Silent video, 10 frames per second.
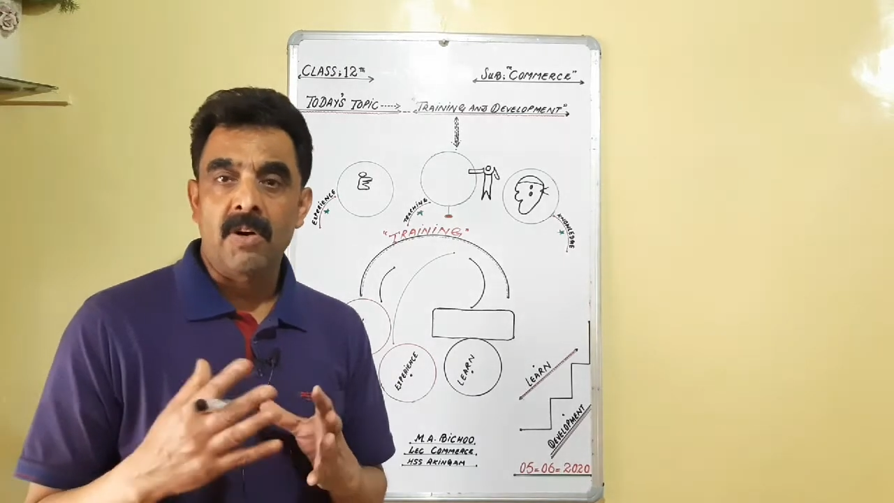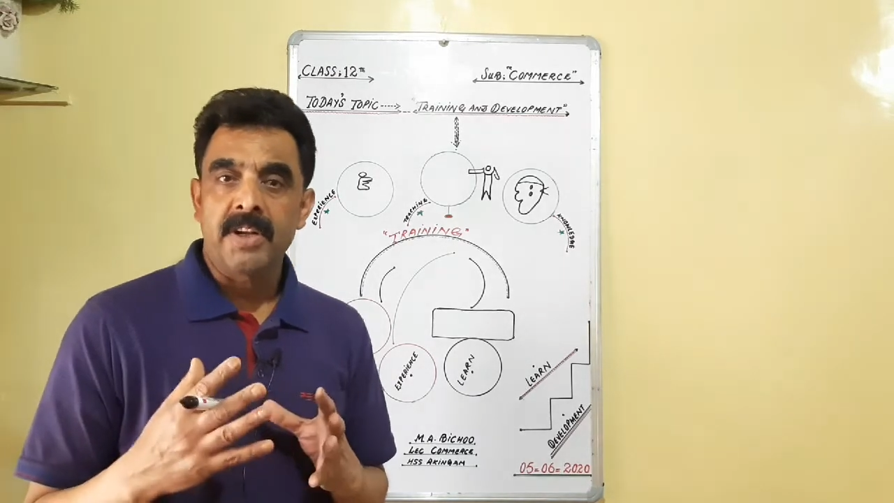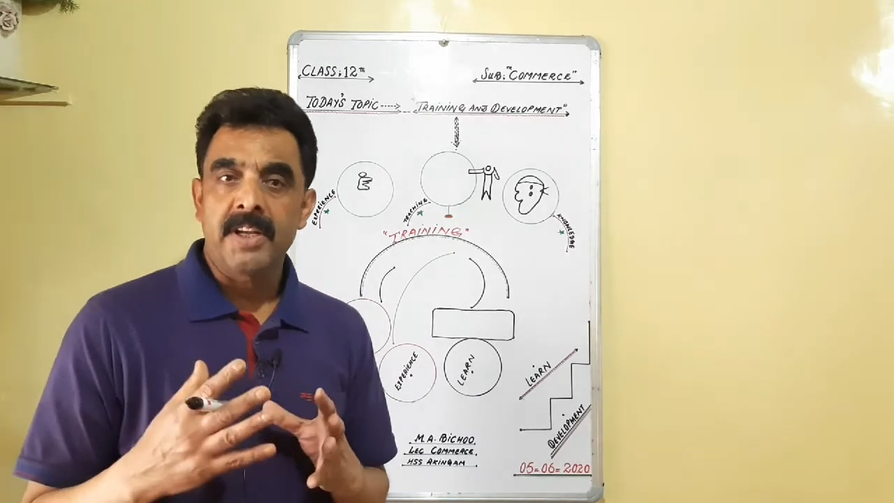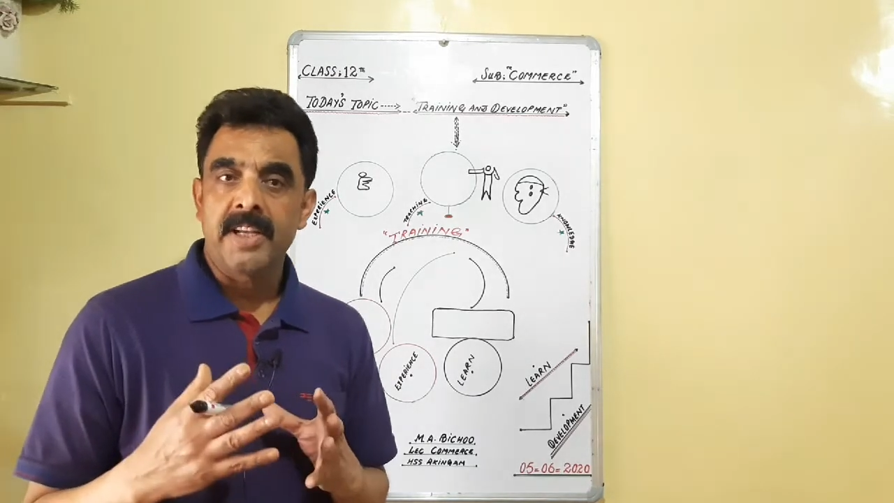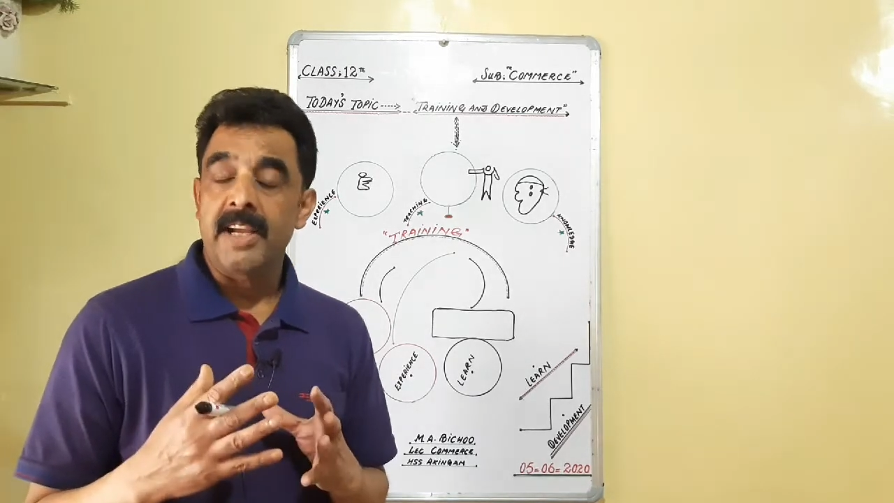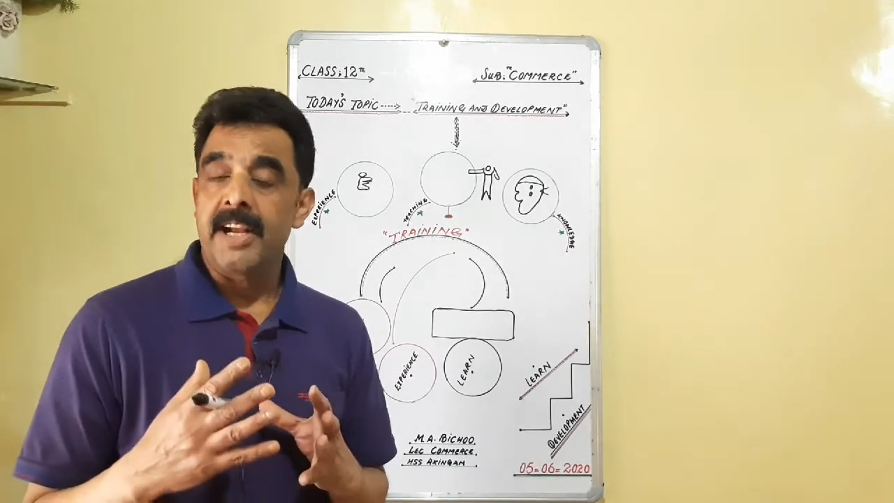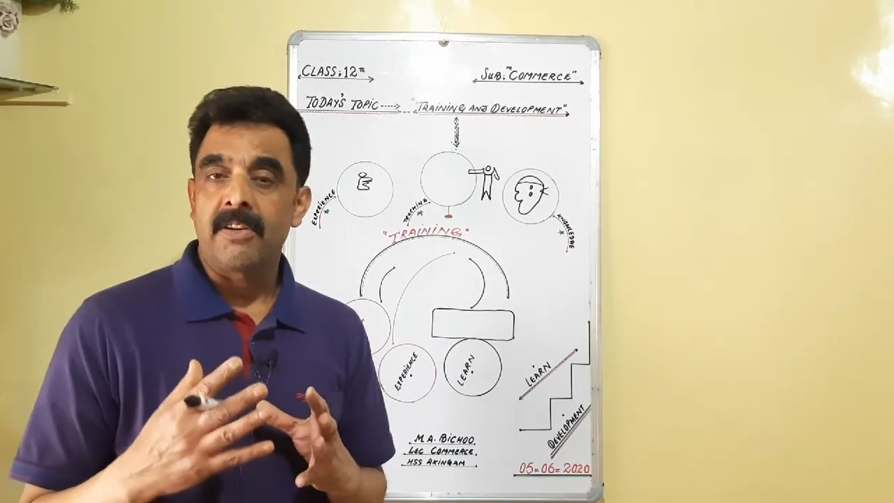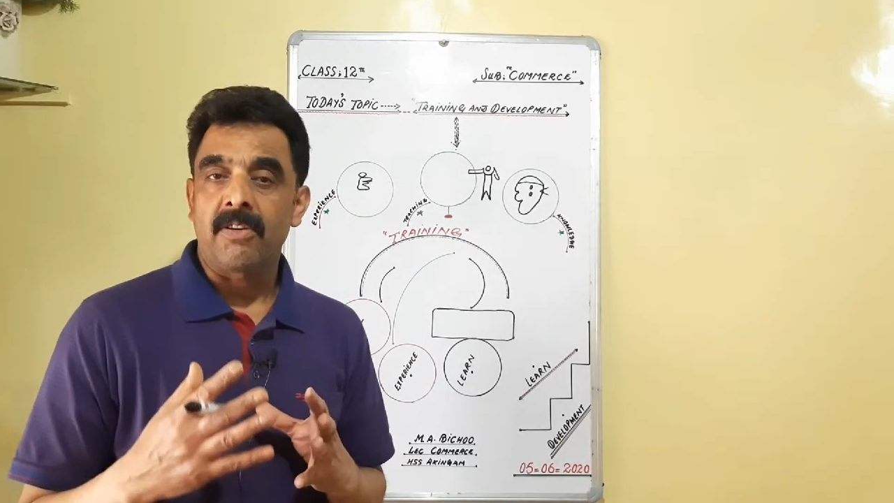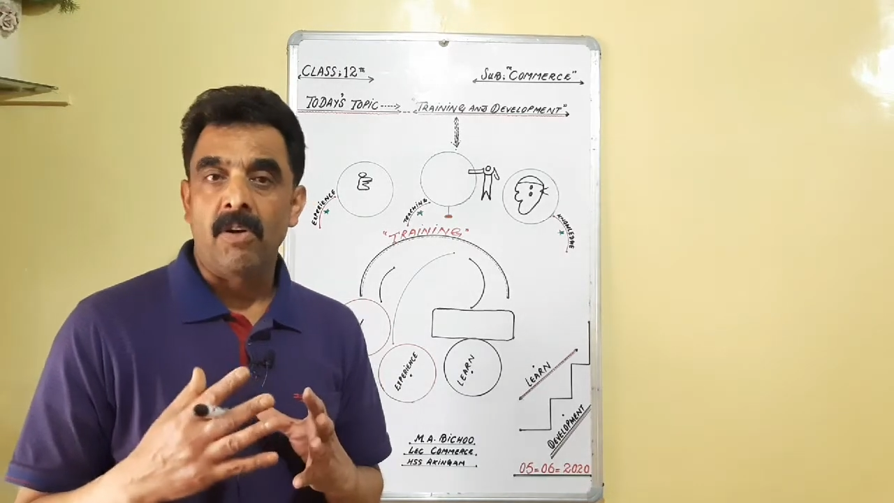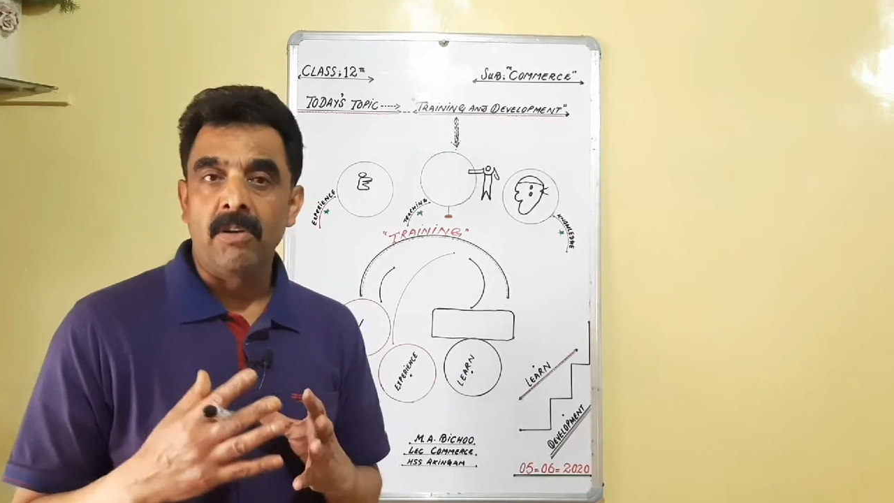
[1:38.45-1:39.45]
quantity
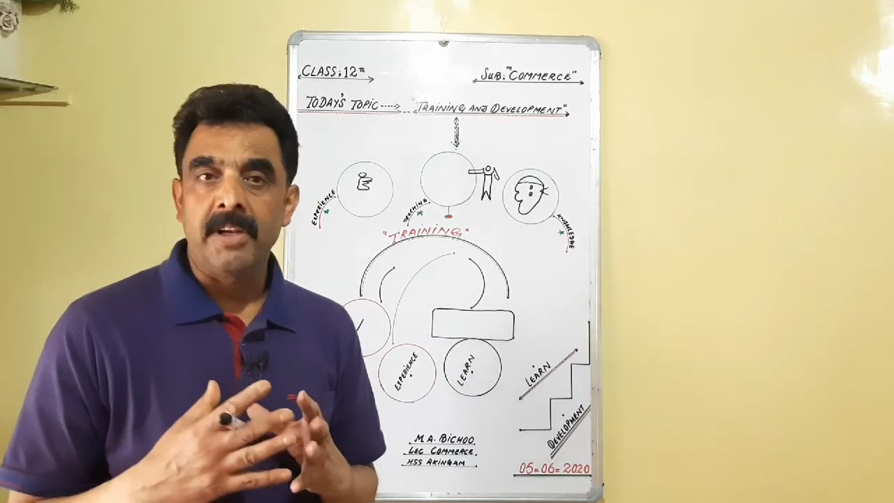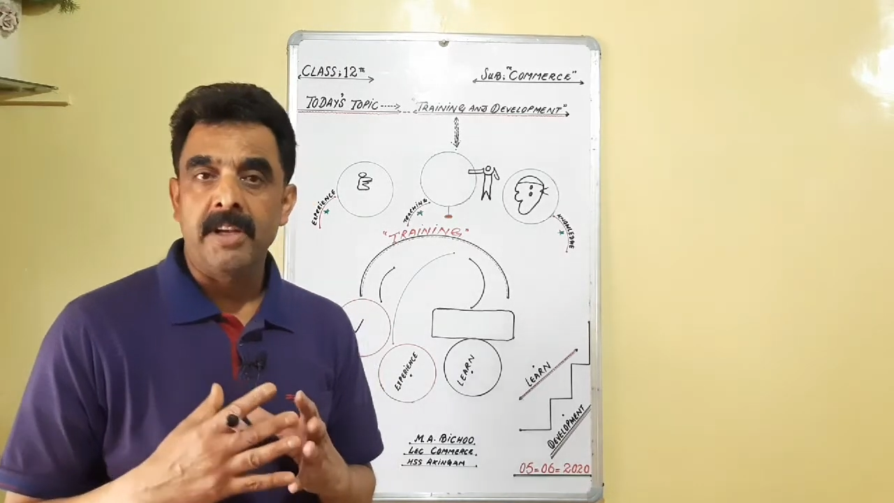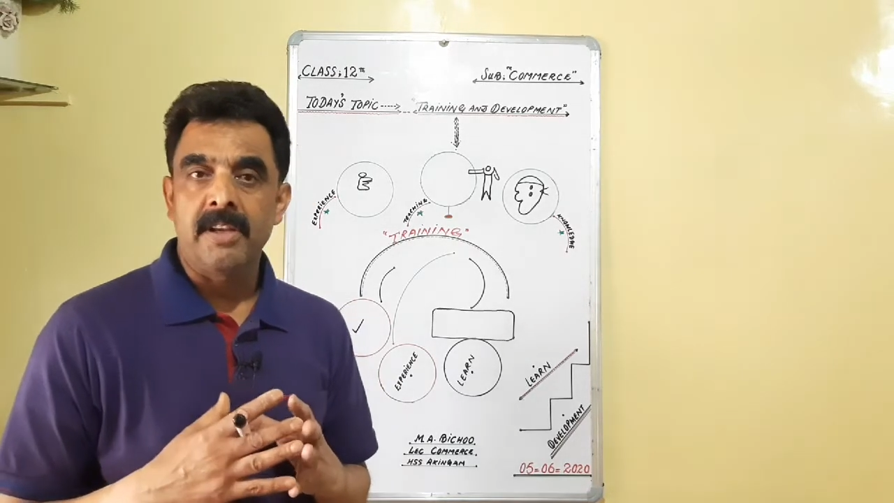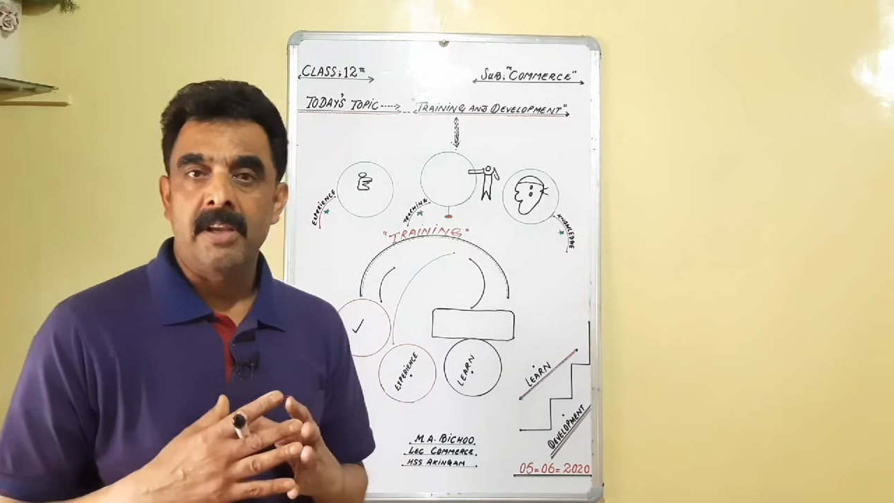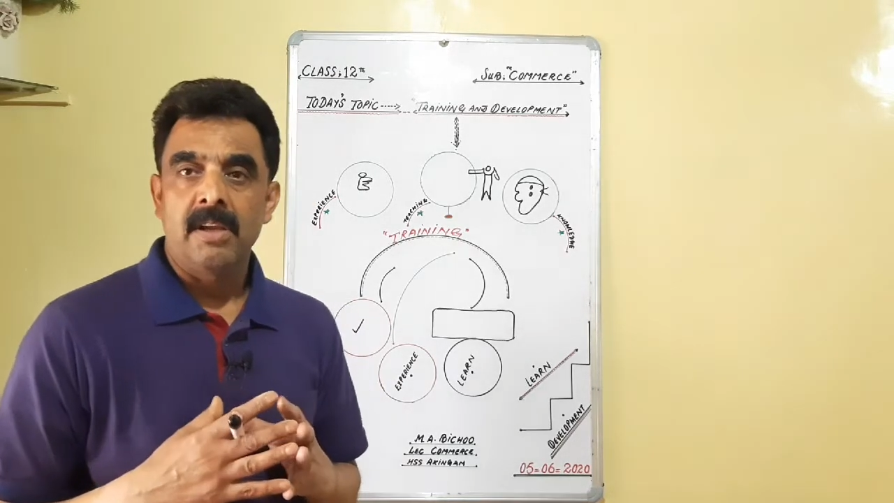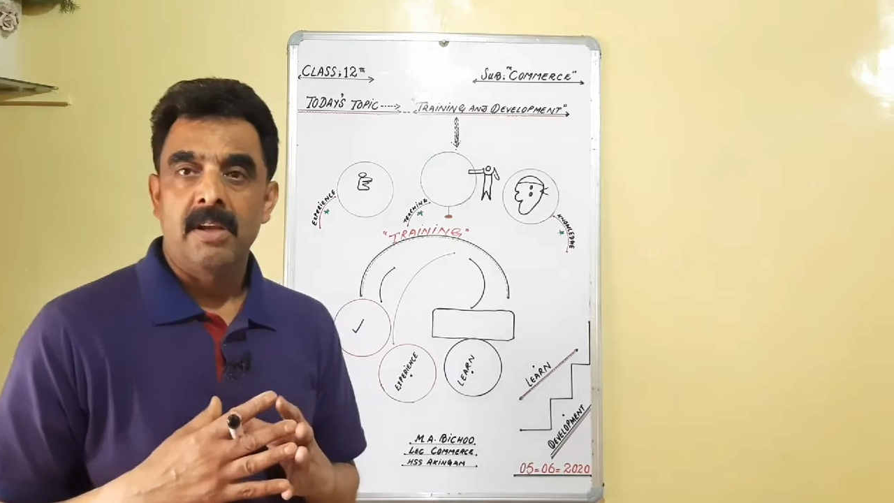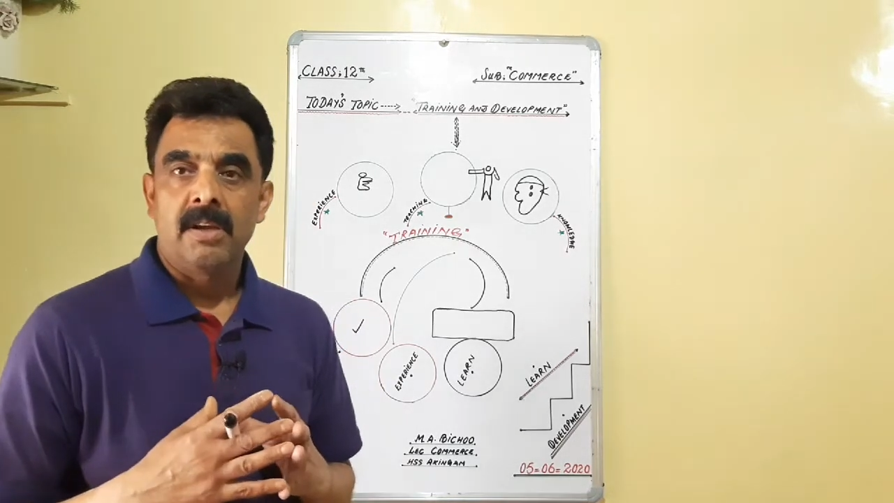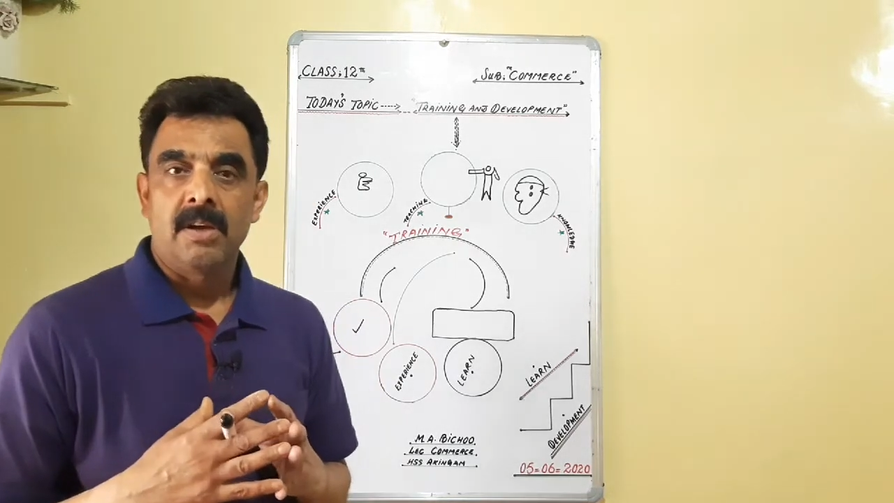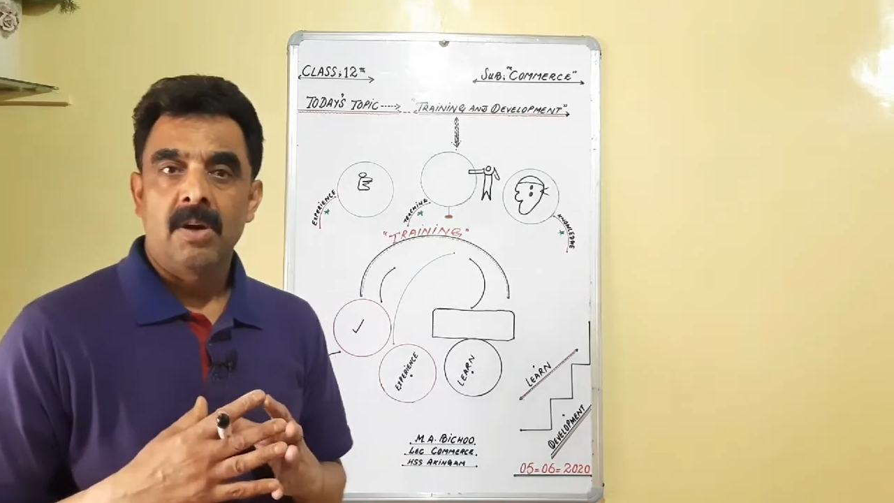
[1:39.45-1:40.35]
and quality